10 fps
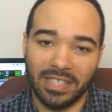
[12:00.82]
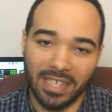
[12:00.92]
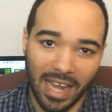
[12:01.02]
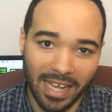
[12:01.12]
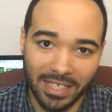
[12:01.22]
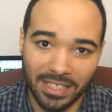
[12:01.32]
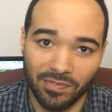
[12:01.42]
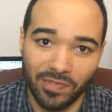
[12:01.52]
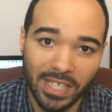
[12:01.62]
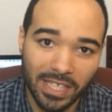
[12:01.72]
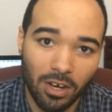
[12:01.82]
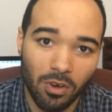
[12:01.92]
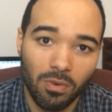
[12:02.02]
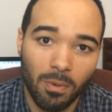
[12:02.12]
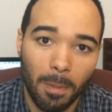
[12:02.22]
to like this
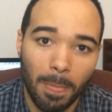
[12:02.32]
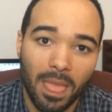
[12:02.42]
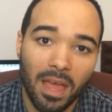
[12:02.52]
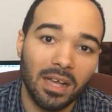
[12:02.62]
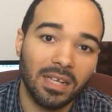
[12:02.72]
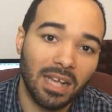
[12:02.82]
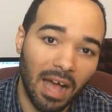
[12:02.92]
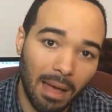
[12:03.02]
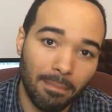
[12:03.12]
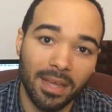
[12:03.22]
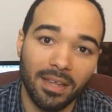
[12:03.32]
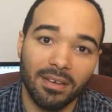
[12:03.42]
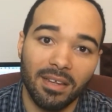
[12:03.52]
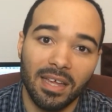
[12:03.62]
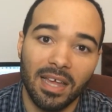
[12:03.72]
video, comment,
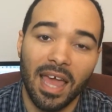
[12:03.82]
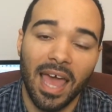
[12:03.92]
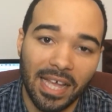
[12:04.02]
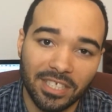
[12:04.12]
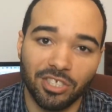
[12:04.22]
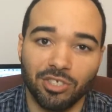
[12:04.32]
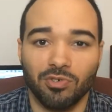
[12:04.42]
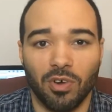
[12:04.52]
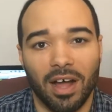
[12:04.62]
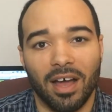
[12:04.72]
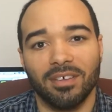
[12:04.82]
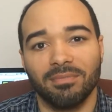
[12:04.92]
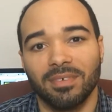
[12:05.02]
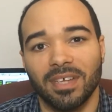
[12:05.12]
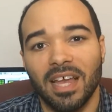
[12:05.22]
and subscribe.
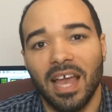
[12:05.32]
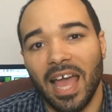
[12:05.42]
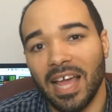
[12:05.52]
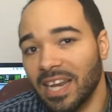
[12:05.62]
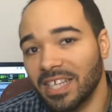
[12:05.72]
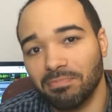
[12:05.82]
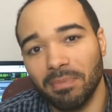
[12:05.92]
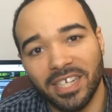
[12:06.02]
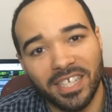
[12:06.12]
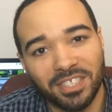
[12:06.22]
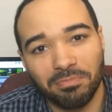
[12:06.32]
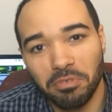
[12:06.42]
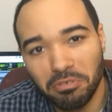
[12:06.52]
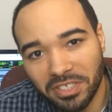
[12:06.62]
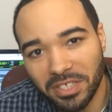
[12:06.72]
And let's make this
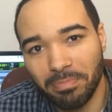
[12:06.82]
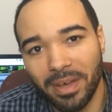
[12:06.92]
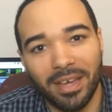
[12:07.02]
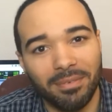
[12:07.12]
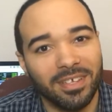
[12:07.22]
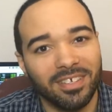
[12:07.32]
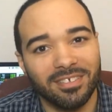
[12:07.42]
music, baby.